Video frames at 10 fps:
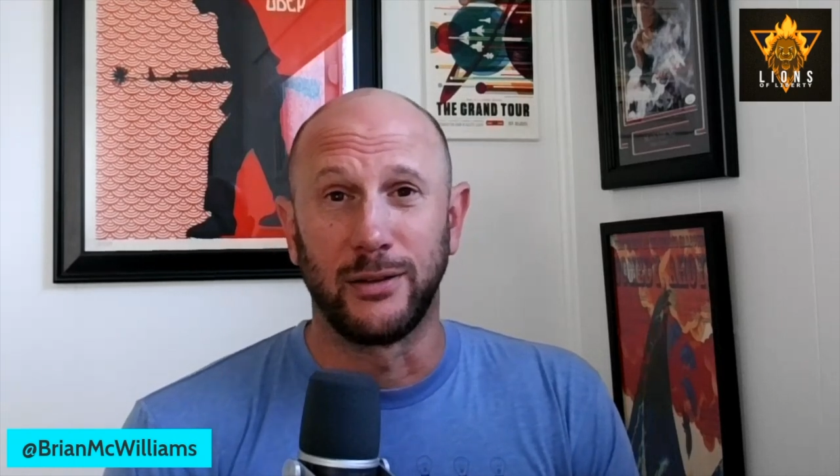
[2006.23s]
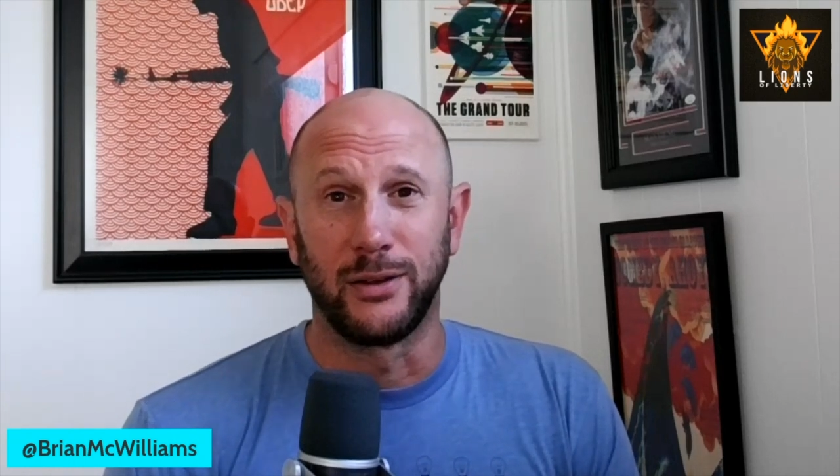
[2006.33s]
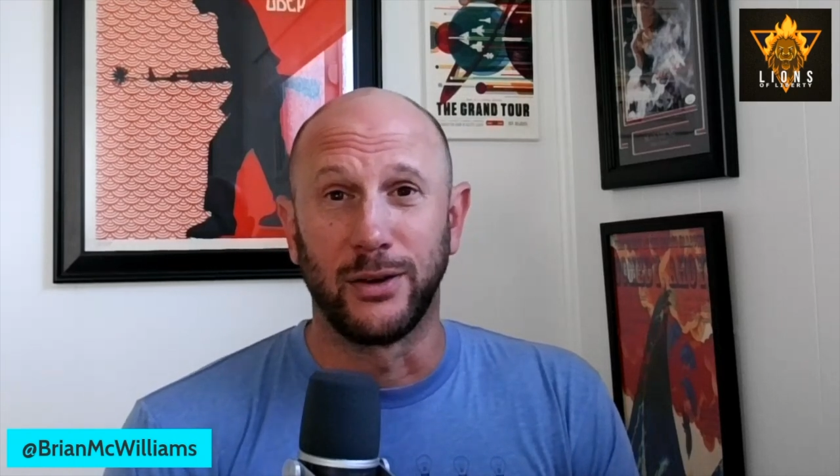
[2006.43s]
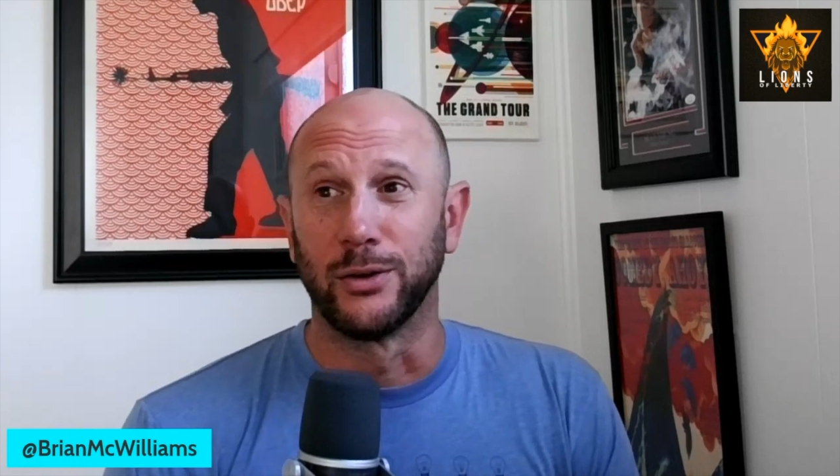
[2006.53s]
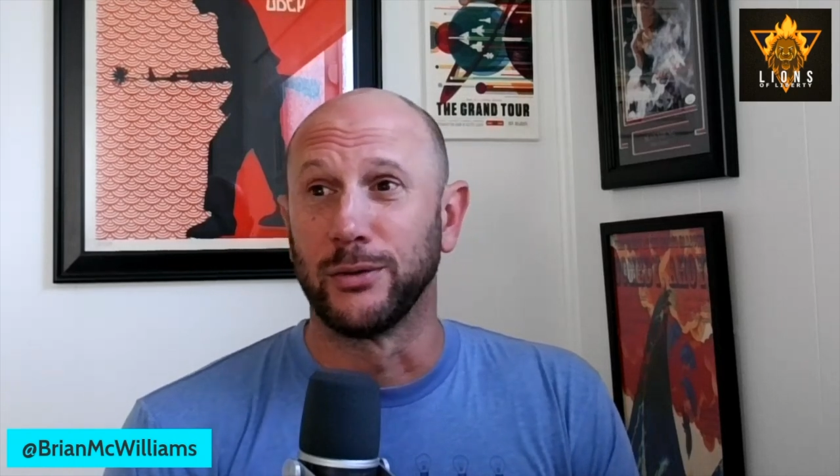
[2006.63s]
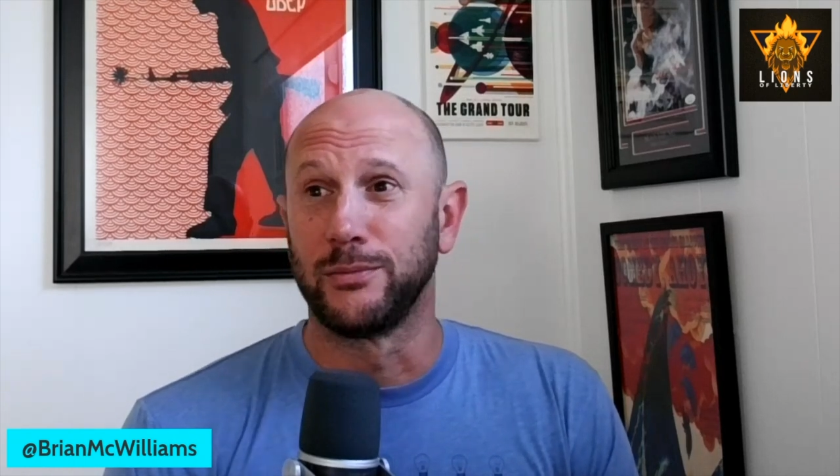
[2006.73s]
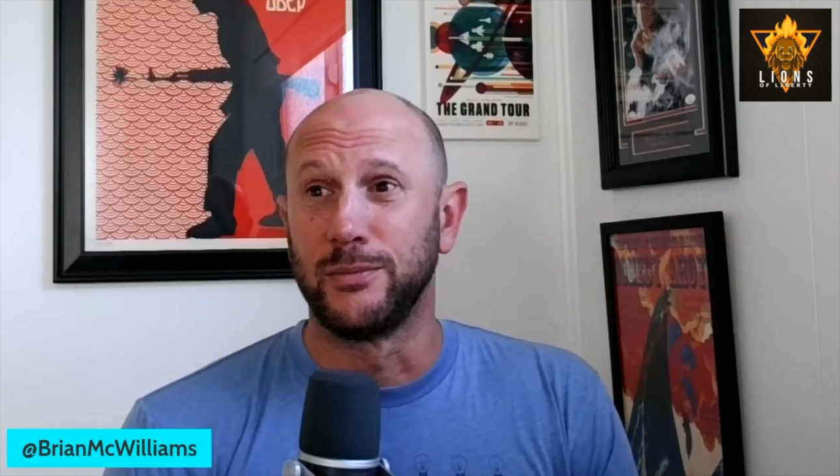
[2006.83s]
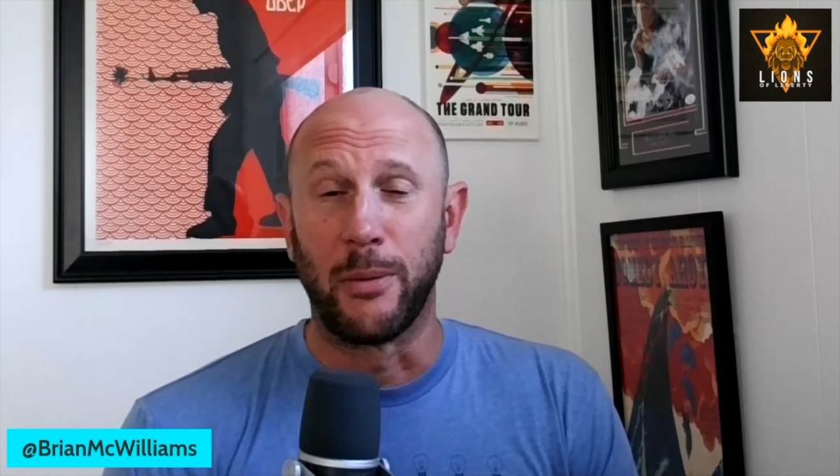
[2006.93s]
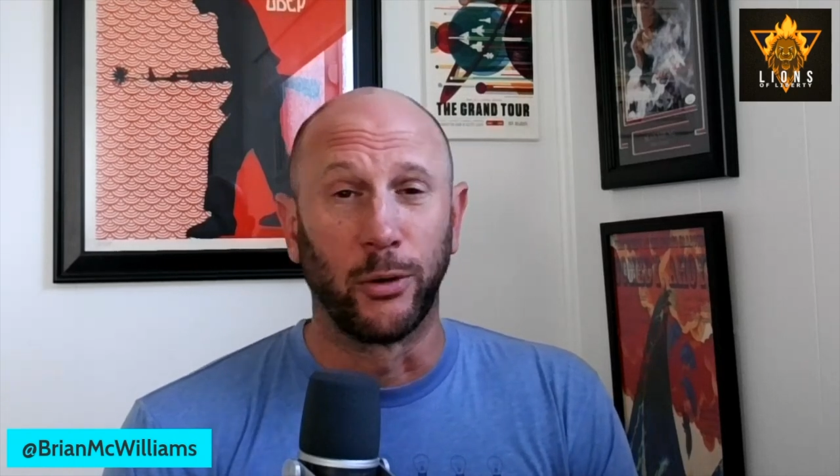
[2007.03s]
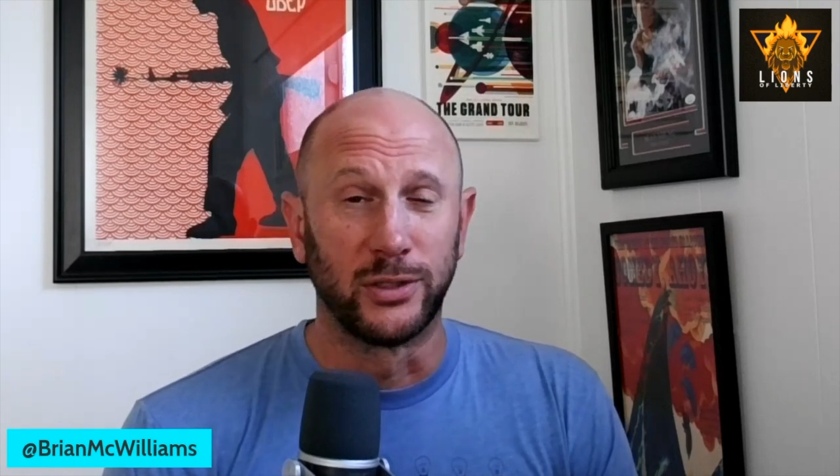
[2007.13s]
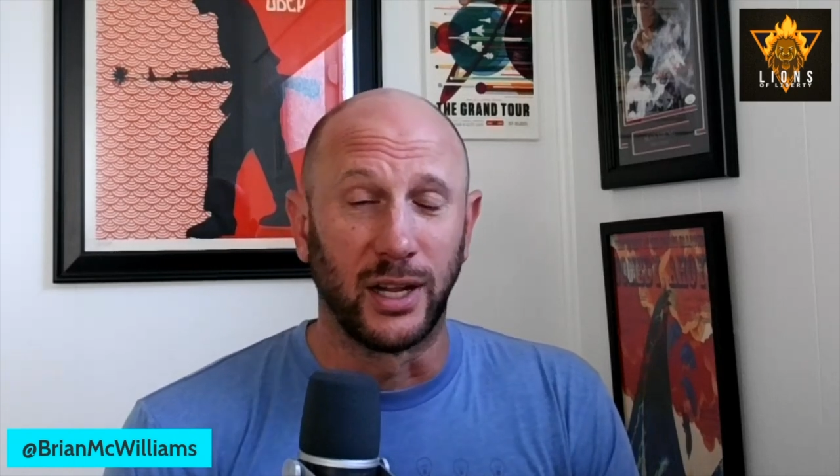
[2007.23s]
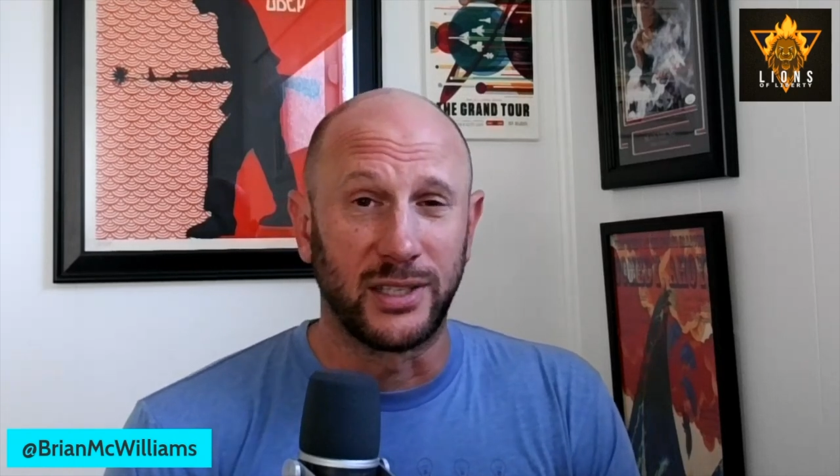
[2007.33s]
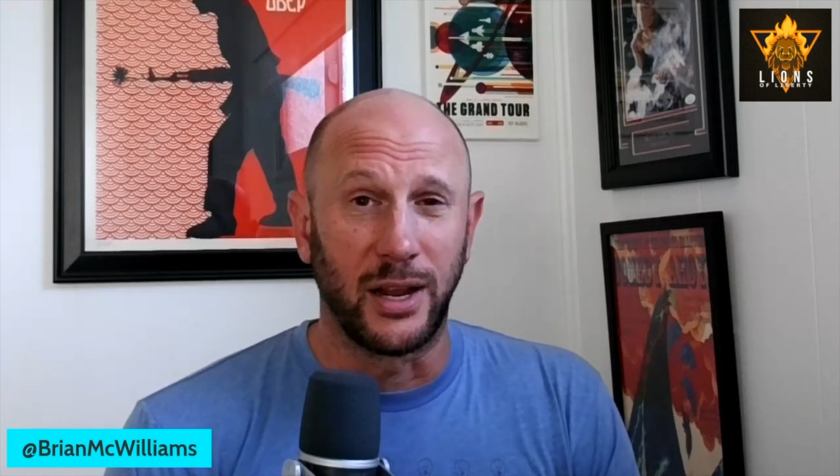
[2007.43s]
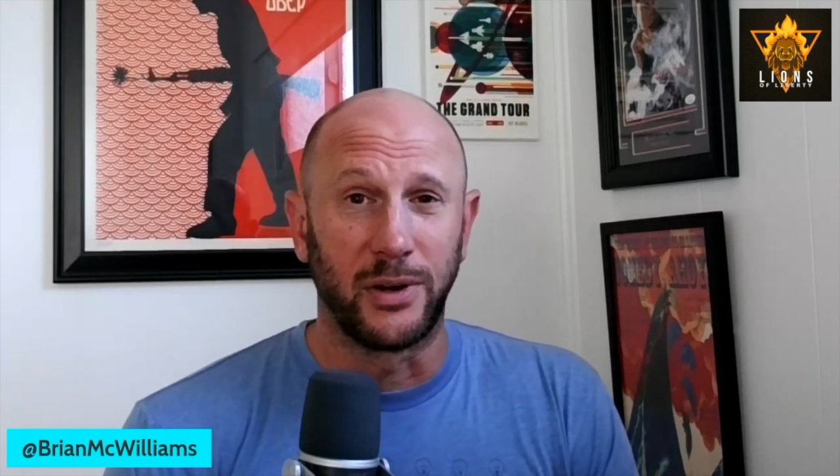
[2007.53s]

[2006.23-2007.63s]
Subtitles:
your neighborhood's not safe